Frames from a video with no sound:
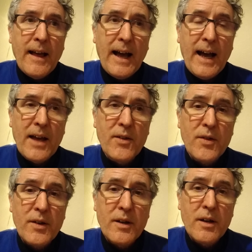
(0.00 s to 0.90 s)
And
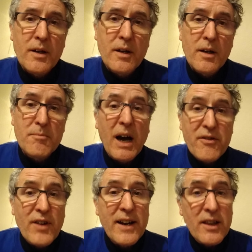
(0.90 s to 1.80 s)
my
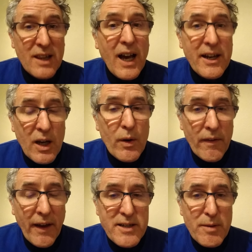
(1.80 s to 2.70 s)
friend liked going
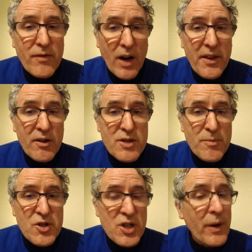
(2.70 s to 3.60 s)
there to be Father
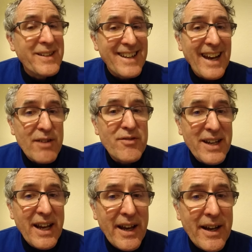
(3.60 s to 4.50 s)
Christmas, so he did it every
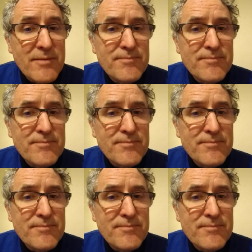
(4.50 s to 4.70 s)
year.